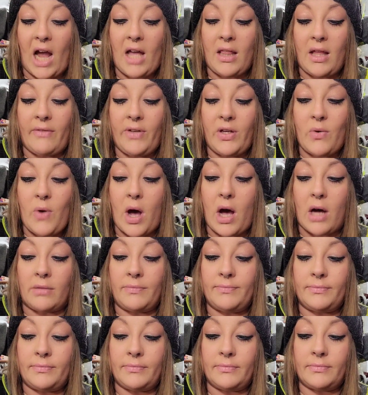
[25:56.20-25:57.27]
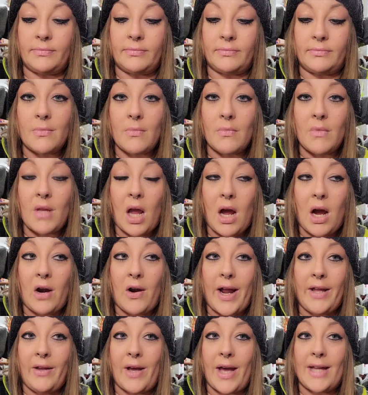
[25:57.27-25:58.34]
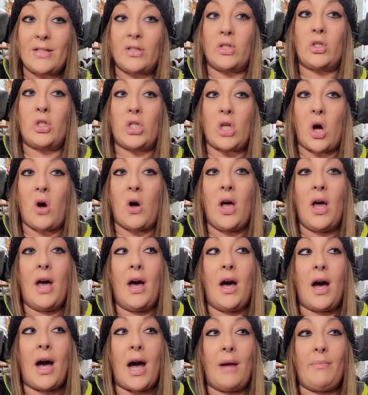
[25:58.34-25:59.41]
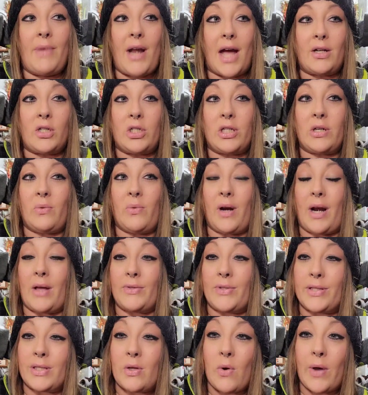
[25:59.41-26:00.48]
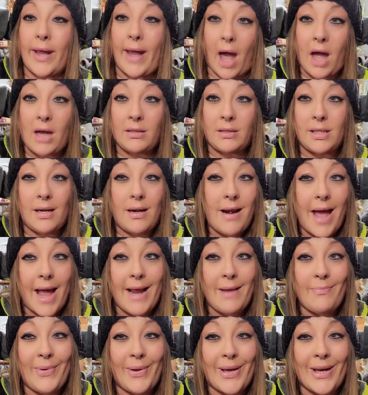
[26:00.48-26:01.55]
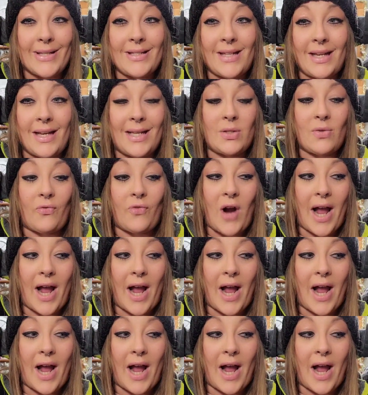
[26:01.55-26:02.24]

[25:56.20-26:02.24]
I love you all. All right, you guys. So I'm not sure what else is going on tonight because it is